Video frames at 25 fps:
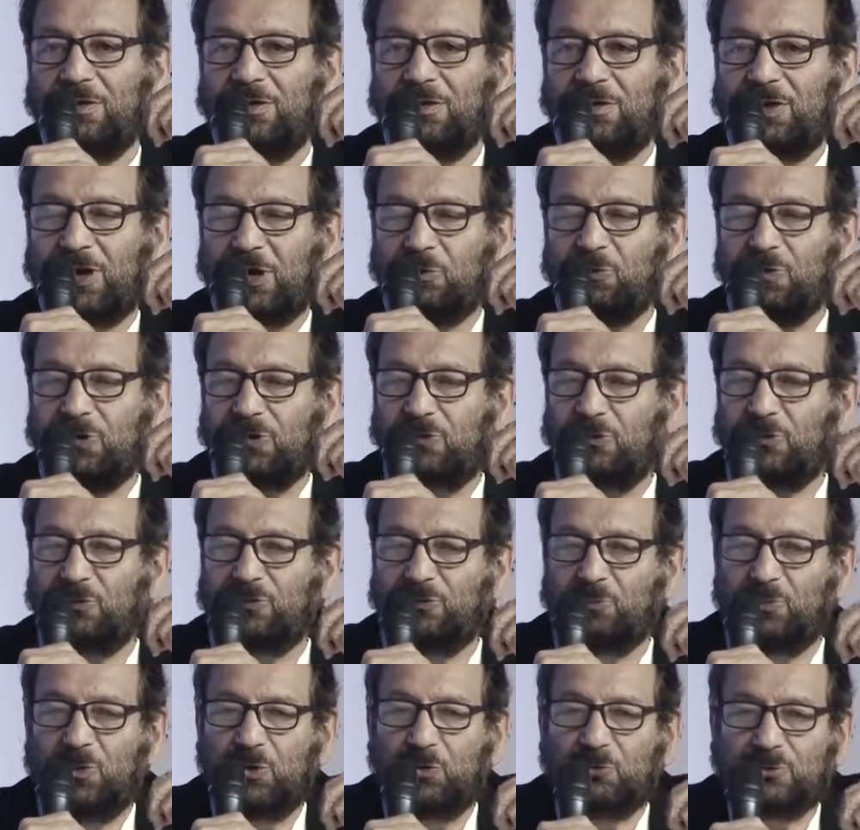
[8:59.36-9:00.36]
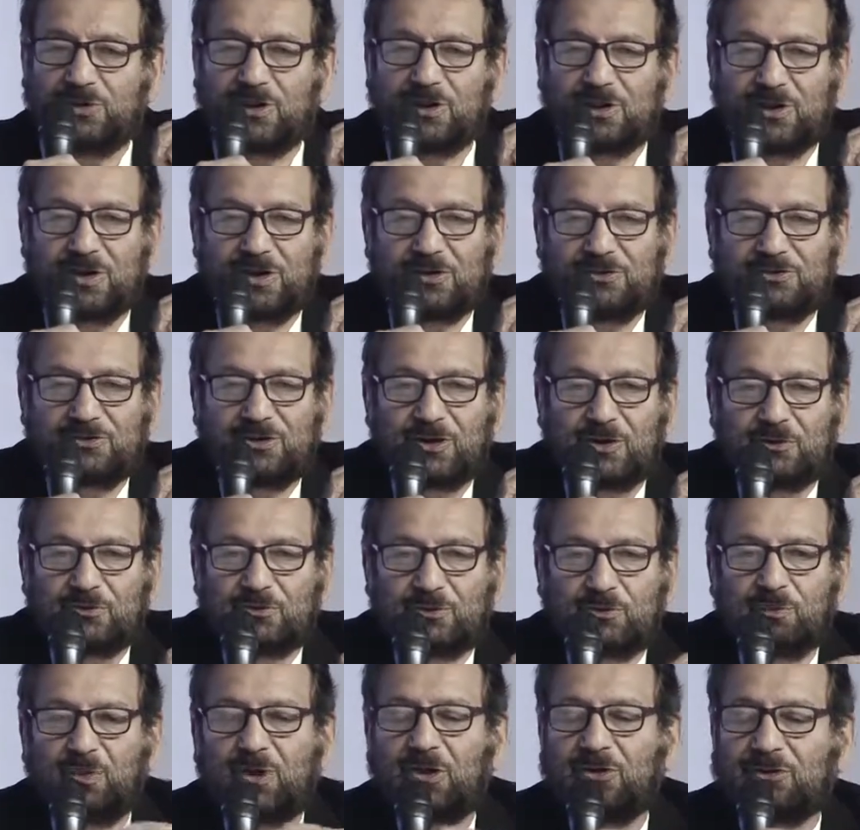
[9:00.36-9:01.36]
we use music instead
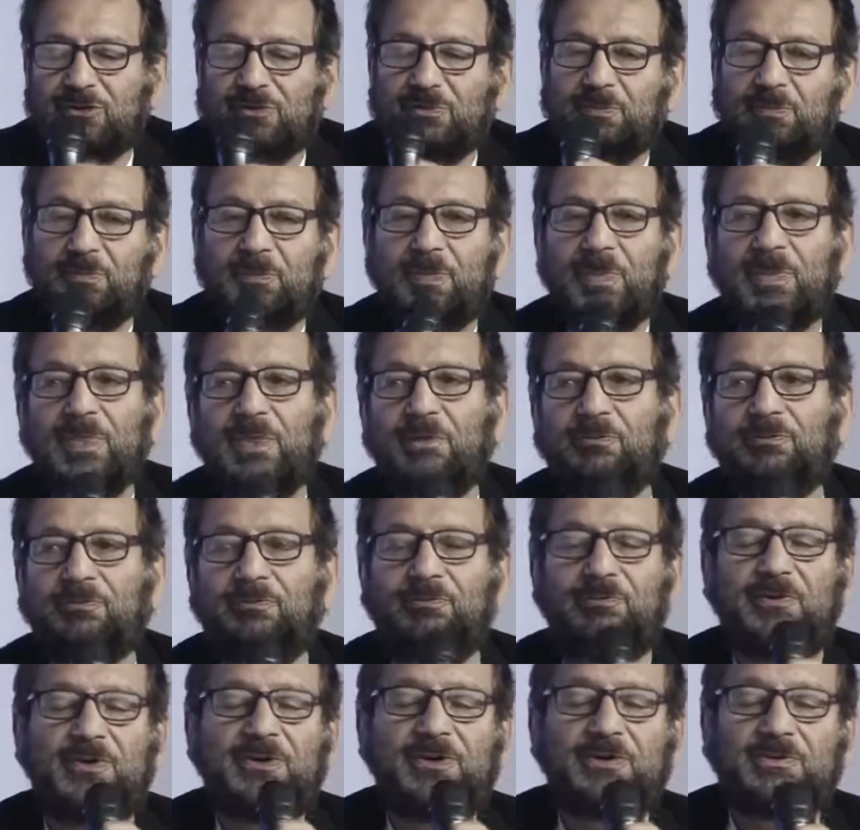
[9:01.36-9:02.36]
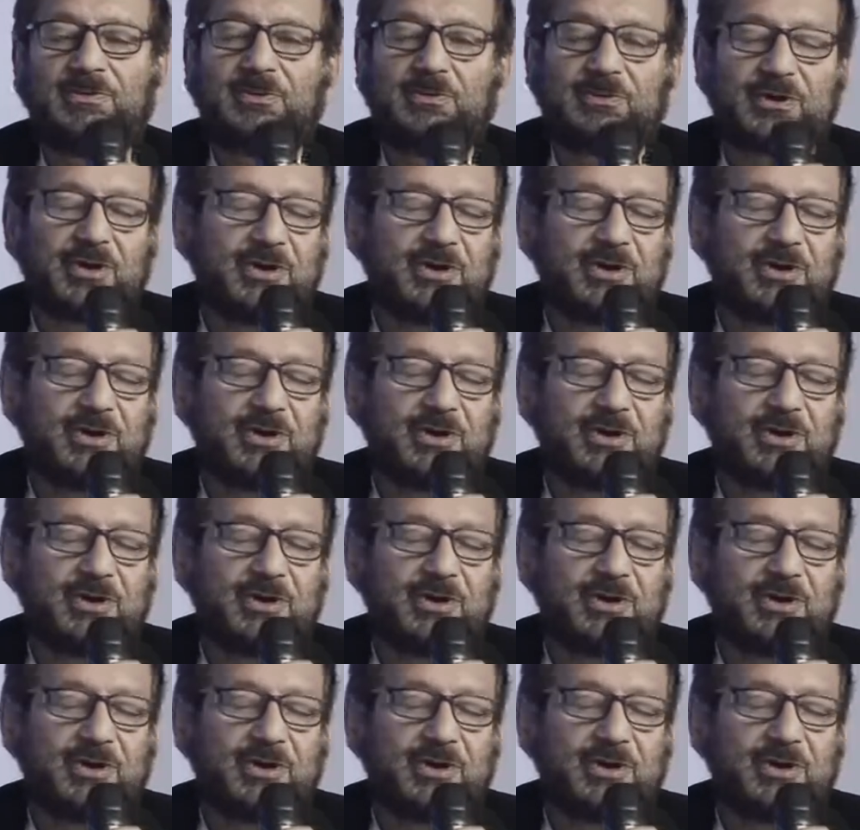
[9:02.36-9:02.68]
of, because the fun, okay,